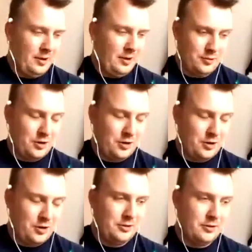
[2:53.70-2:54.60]
was
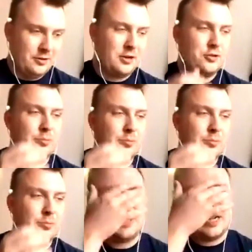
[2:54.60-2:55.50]
recorded on the Arsenal media
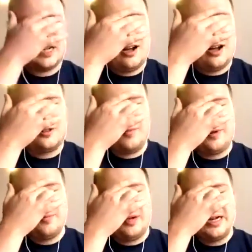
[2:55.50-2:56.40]
was done at half time
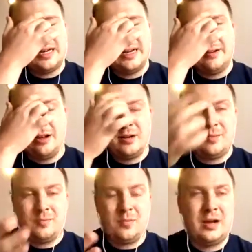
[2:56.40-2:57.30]
on the
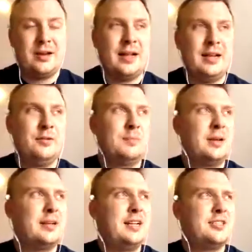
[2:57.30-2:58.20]
Monday. Was it
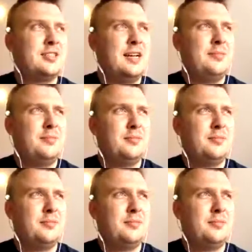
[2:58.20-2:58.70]
Monday's game?